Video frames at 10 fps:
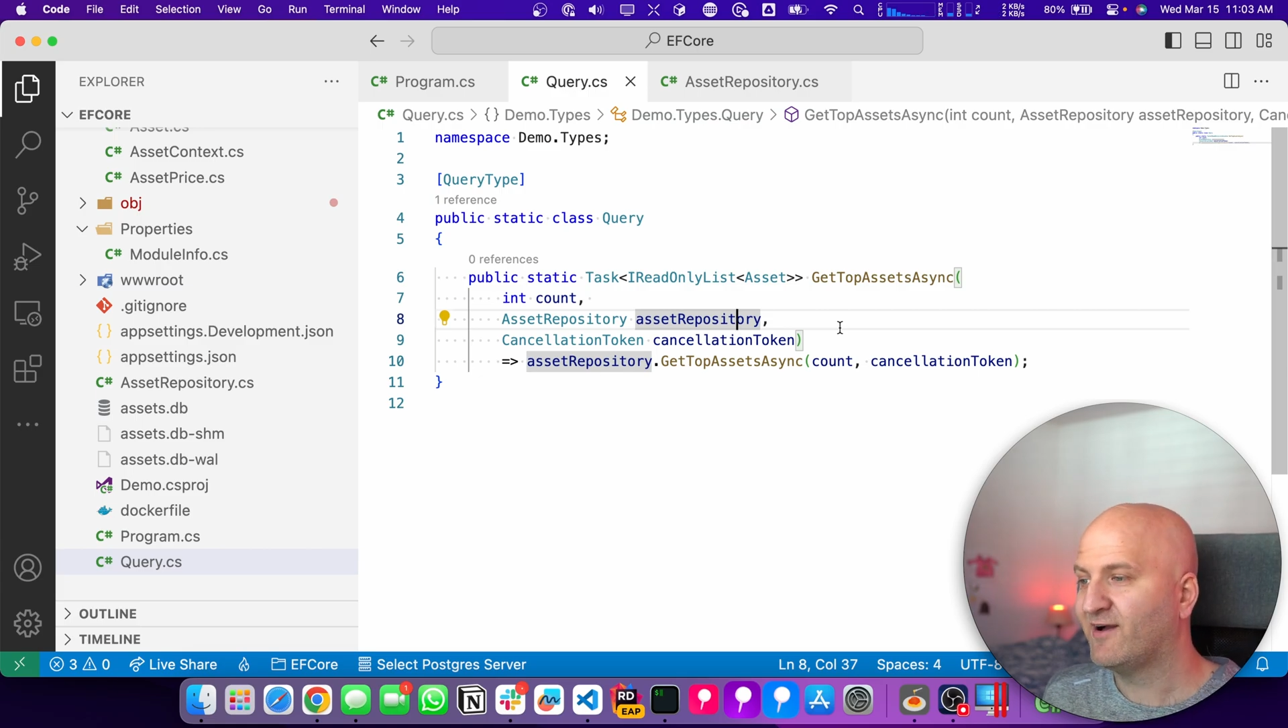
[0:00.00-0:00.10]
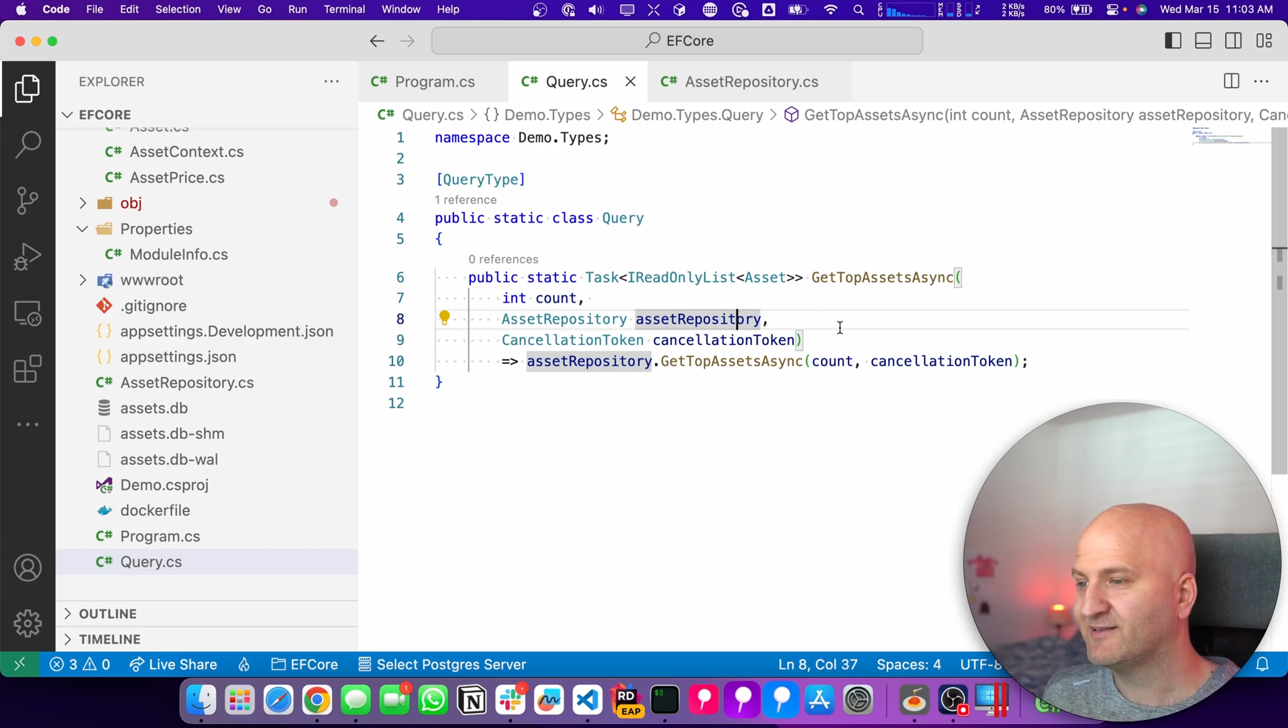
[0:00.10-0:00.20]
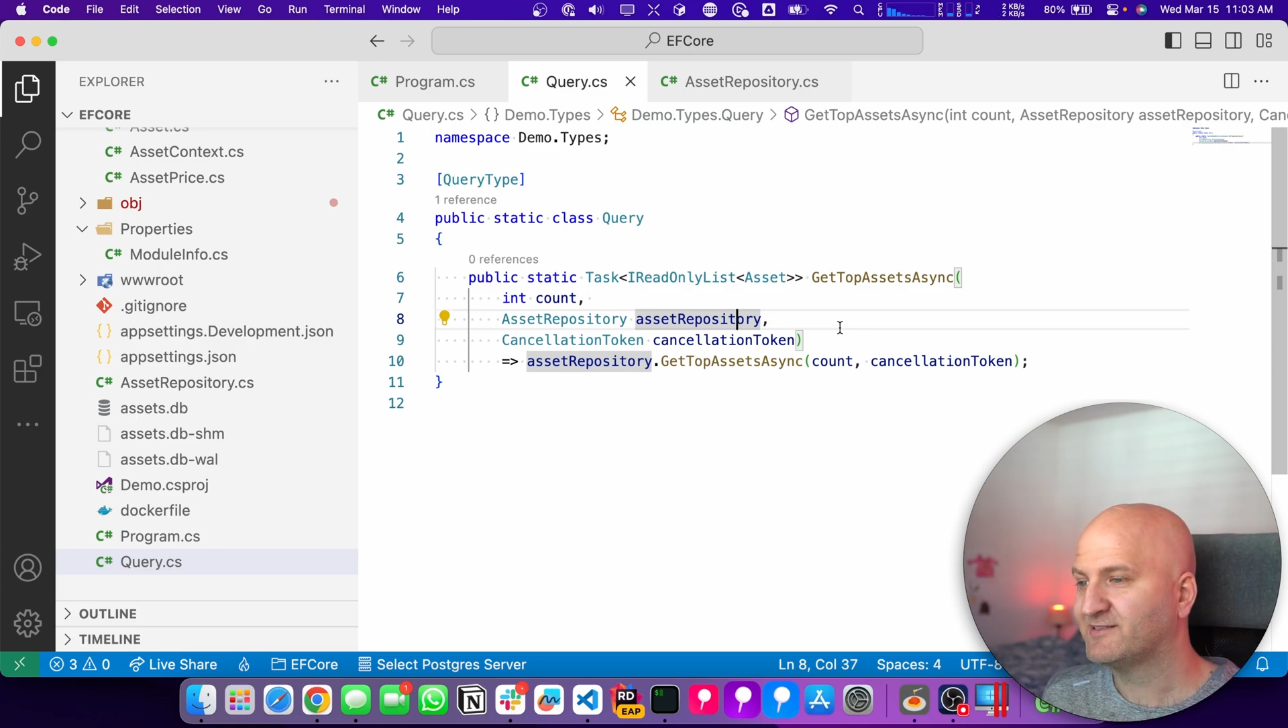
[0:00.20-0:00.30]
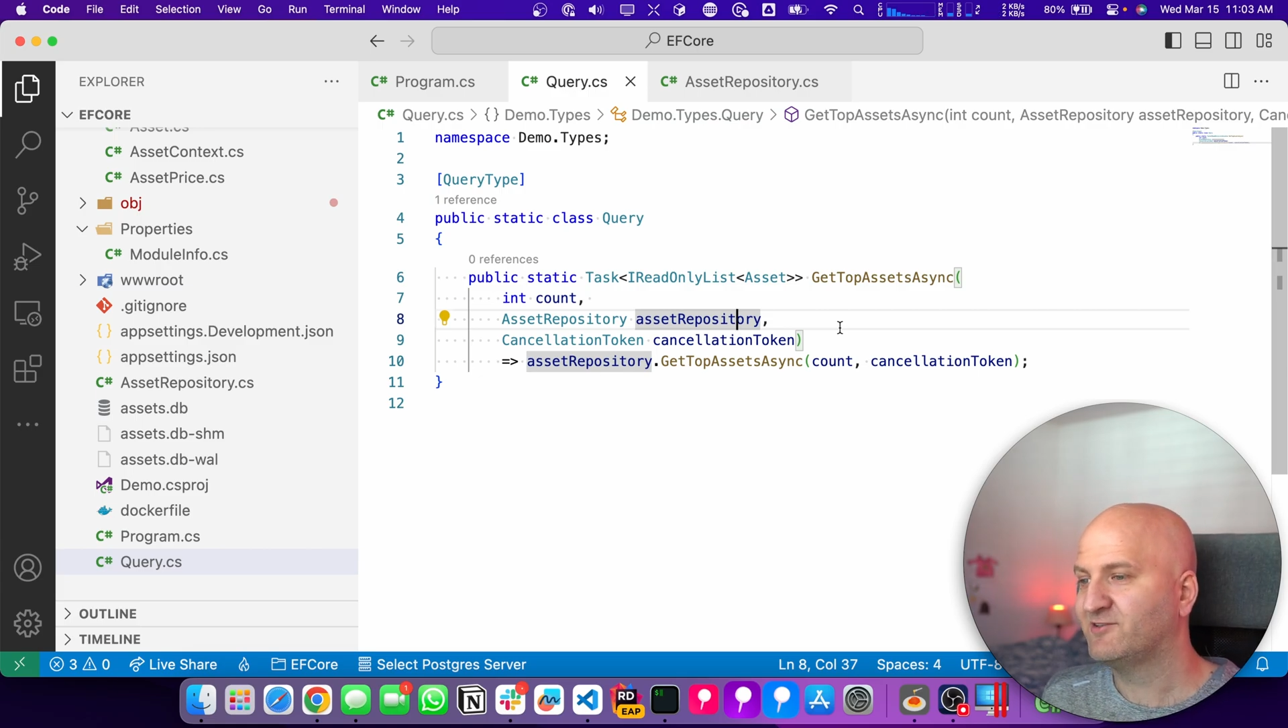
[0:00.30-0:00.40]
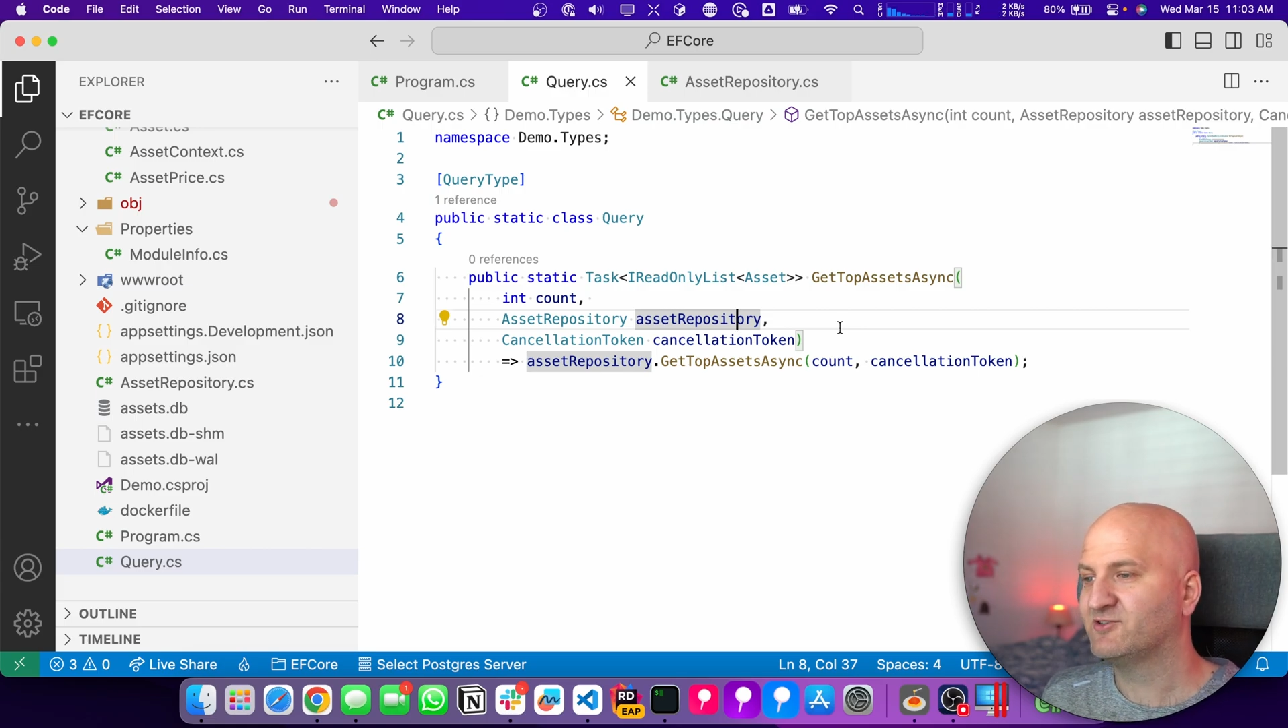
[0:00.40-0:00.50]

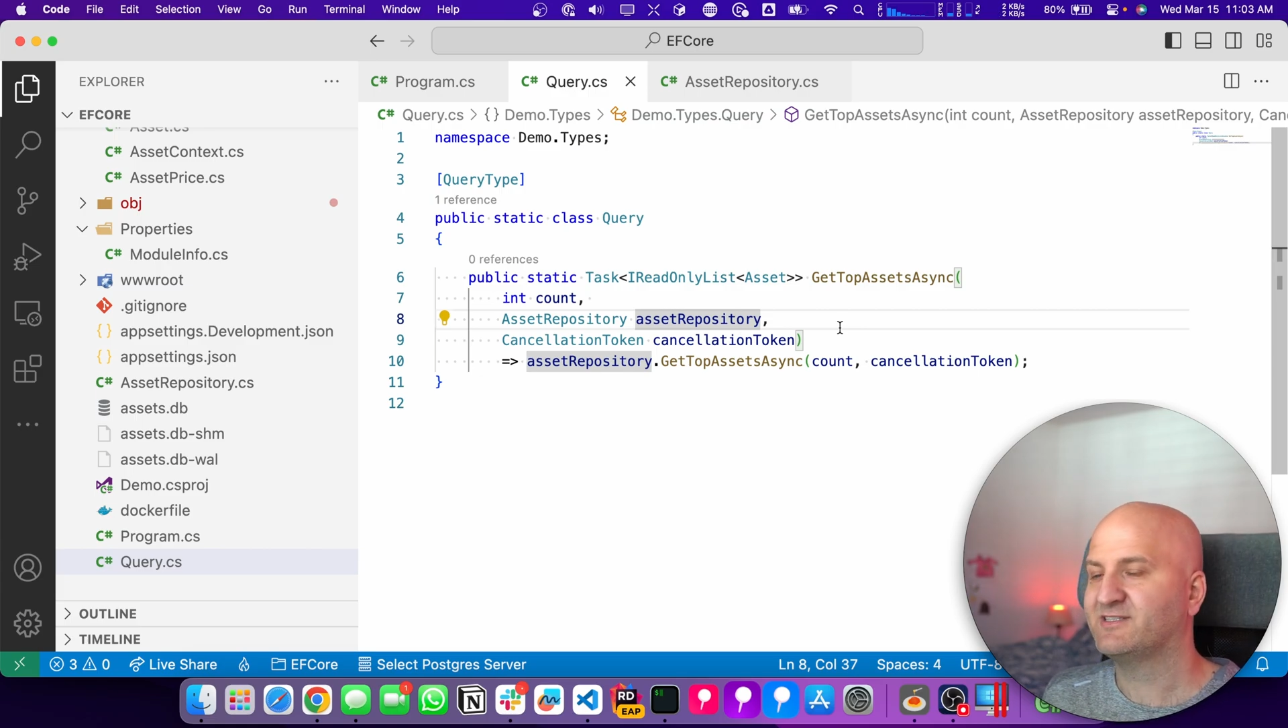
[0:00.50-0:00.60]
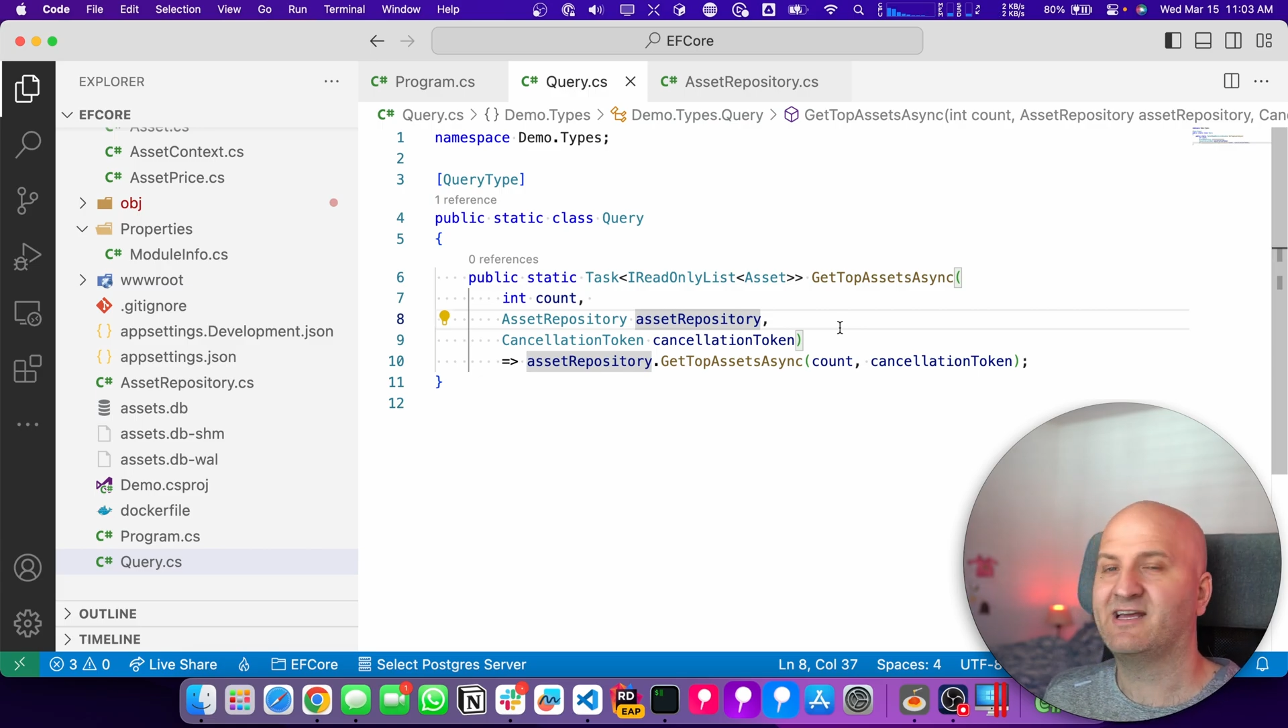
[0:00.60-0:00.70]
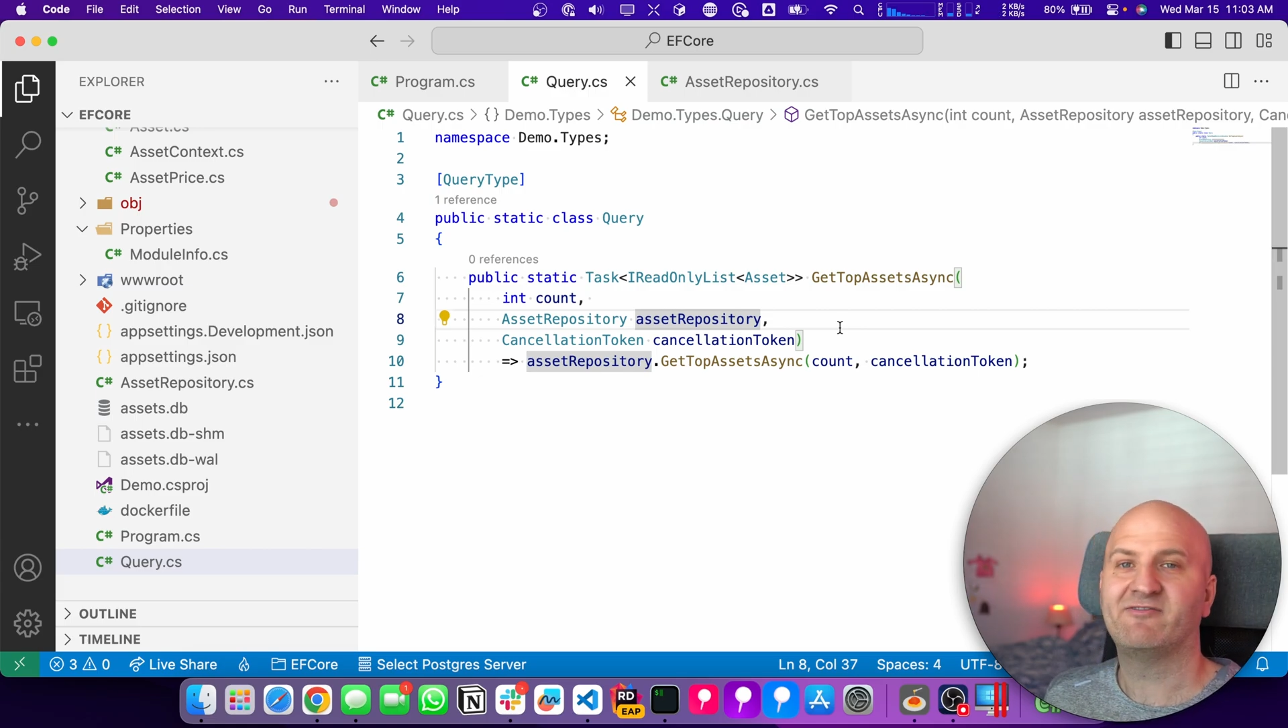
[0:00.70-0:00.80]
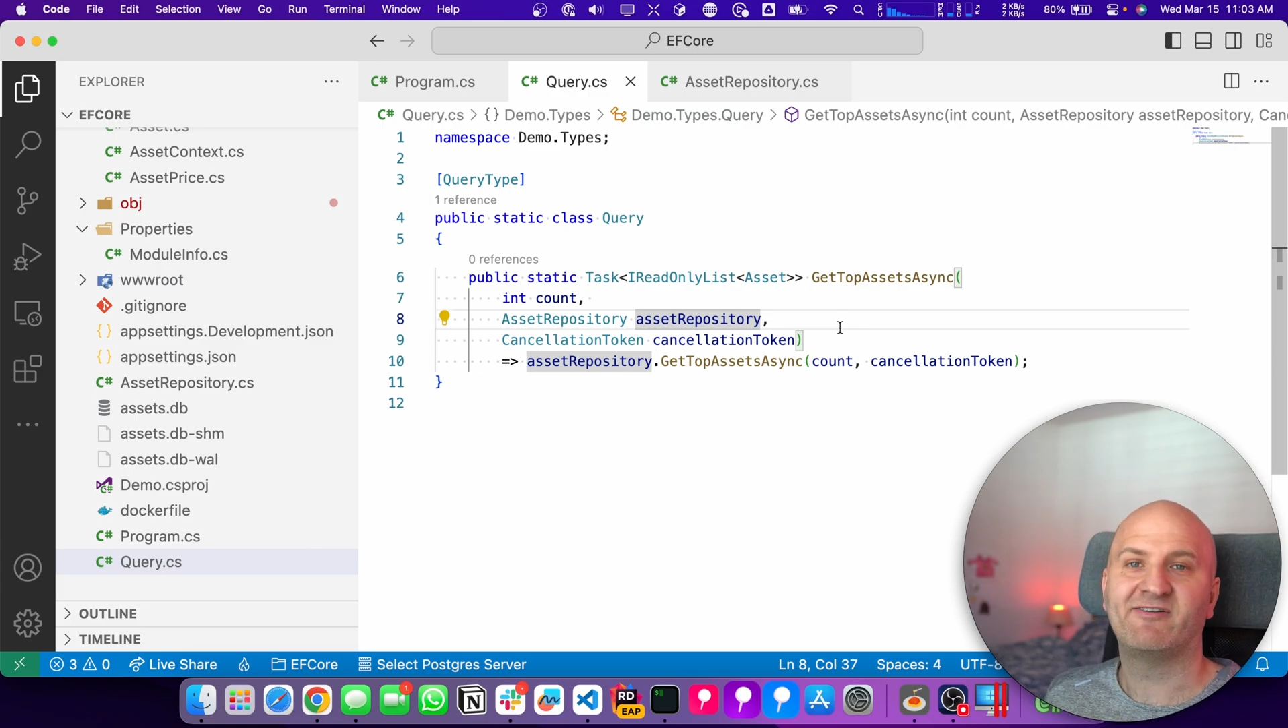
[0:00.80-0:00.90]
asking yourself,